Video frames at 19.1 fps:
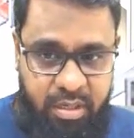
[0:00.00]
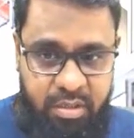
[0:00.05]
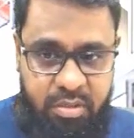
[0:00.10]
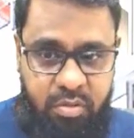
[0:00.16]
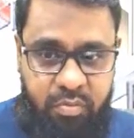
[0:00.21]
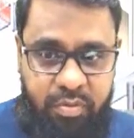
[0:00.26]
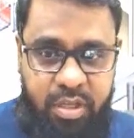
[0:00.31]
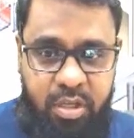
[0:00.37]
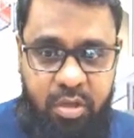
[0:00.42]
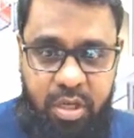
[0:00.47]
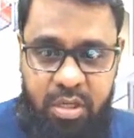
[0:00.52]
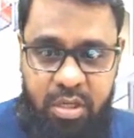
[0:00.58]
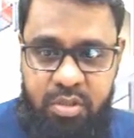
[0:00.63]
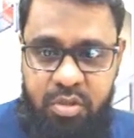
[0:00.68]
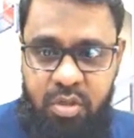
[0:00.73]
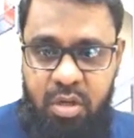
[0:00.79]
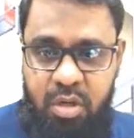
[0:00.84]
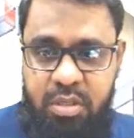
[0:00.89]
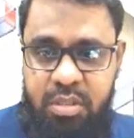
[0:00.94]
So when you
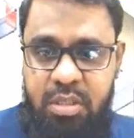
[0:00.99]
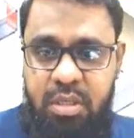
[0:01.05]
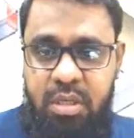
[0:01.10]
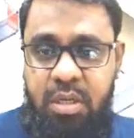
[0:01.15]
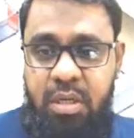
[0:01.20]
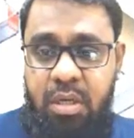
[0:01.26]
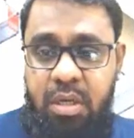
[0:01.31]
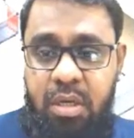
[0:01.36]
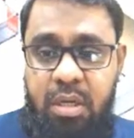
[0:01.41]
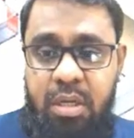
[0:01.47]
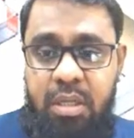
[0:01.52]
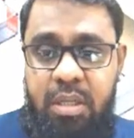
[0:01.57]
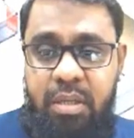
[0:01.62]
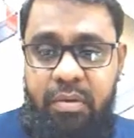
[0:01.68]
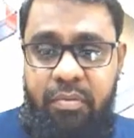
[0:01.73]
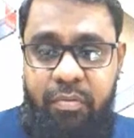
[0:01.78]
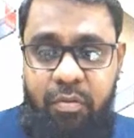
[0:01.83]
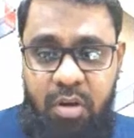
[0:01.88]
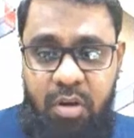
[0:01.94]
exhaust, the
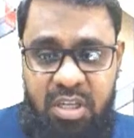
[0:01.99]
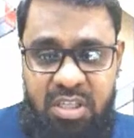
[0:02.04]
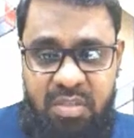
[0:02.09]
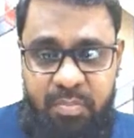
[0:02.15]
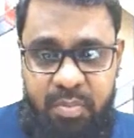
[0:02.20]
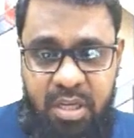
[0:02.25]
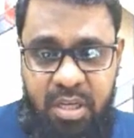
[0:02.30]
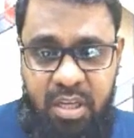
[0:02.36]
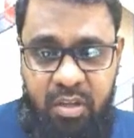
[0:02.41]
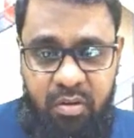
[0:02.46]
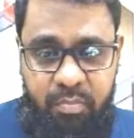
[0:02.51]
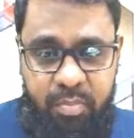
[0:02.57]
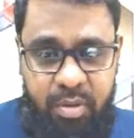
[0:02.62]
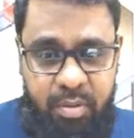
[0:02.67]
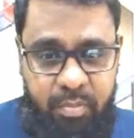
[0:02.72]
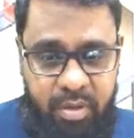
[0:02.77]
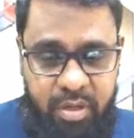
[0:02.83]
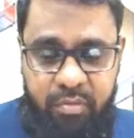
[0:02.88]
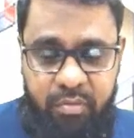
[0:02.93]
forest will, by
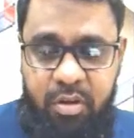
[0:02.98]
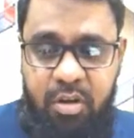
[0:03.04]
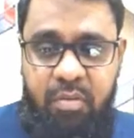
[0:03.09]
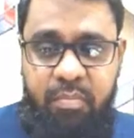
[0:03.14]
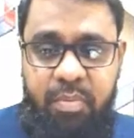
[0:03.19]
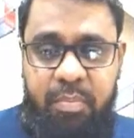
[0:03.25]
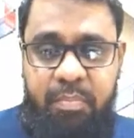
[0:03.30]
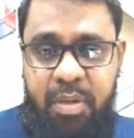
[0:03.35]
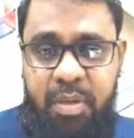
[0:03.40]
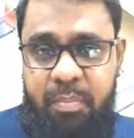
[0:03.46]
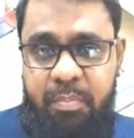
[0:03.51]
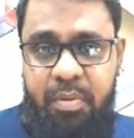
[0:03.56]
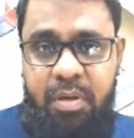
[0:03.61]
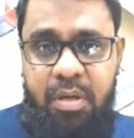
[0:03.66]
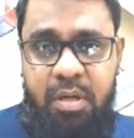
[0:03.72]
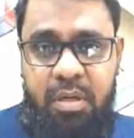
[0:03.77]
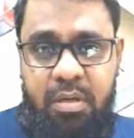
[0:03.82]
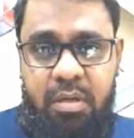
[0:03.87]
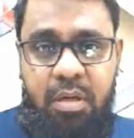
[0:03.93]
driven out by people
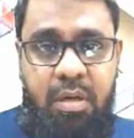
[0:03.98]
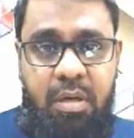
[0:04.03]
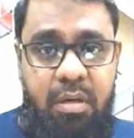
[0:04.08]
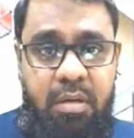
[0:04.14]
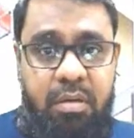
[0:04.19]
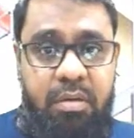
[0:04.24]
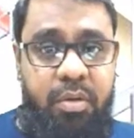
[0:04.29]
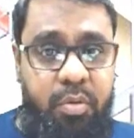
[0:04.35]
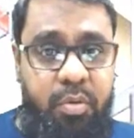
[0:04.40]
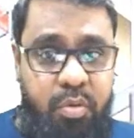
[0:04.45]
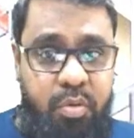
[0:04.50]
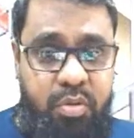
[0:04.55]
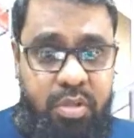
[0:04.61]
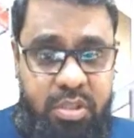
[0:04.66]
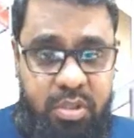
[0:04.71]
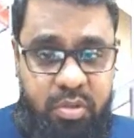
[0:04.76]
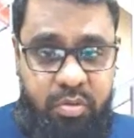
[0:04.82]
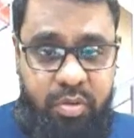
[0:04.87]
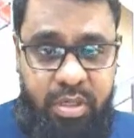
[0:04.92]
due to the
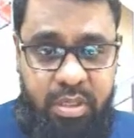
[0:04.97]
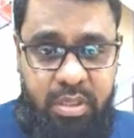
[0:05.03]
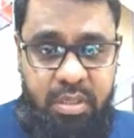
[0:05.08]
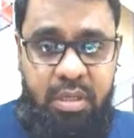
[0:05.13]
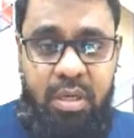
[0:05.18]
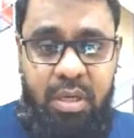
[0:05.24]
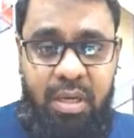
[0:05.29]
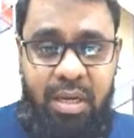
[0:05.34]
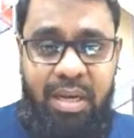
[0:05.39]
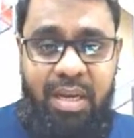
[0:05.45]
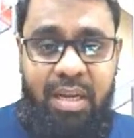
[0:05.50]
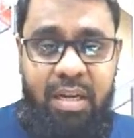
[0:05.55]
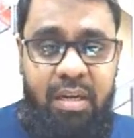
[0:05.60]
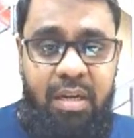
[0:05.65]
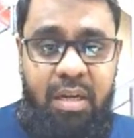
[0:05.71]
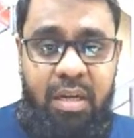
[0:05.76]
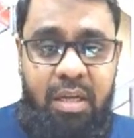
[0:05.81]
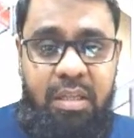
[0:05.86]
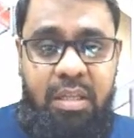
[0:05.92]
sweat, and
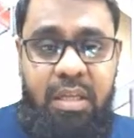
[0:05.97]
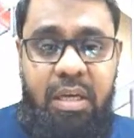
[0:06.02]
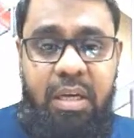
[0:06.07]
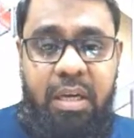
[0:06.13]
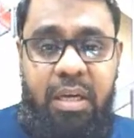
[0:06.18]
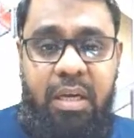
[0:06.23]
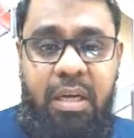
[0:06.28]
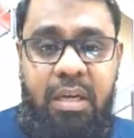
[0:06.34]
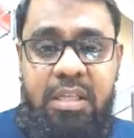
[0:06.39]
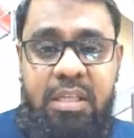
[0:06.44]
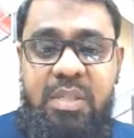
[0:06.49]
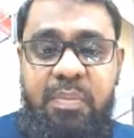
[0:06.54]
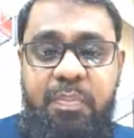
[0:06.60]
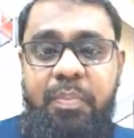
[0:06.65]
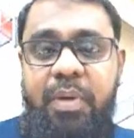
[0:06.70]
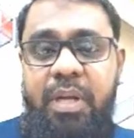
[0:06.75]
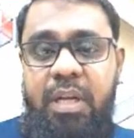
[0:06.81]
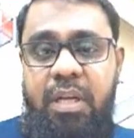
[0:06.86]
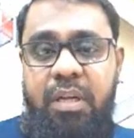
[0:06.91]
the
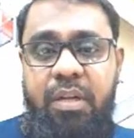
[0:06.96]
skin